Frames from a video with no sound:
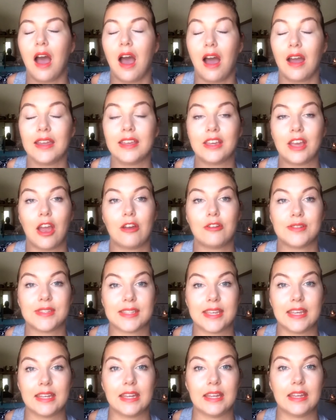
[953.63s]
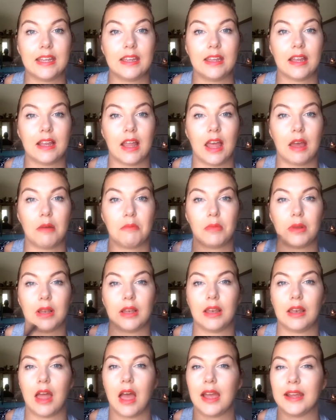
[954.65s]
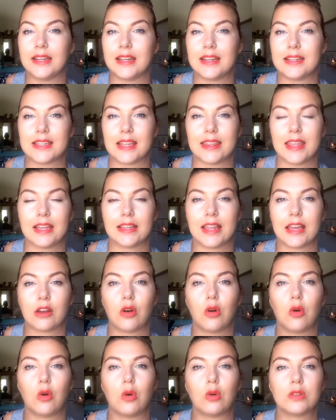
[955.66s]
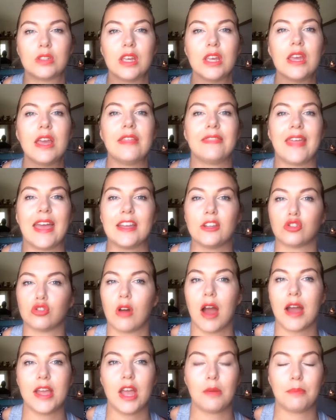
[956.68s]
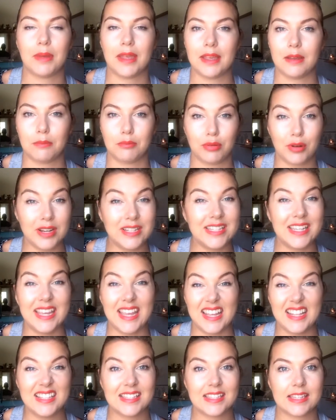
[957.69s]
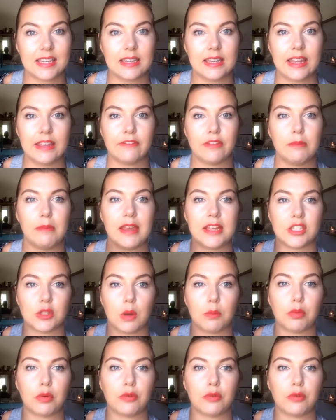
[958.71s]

Ico Skinny liners, I think they're called. They dry up pretty instantly for me, so I